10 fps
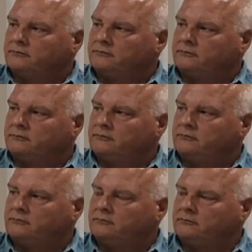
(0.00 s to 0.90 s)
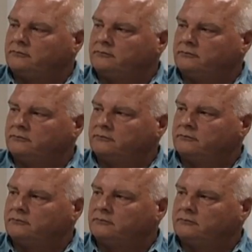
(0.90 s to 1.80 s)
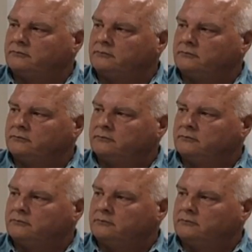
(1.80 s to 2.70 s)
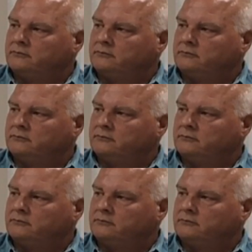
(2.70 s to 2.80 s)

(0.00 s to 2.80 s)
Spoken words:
No words are spoken by the person on screen.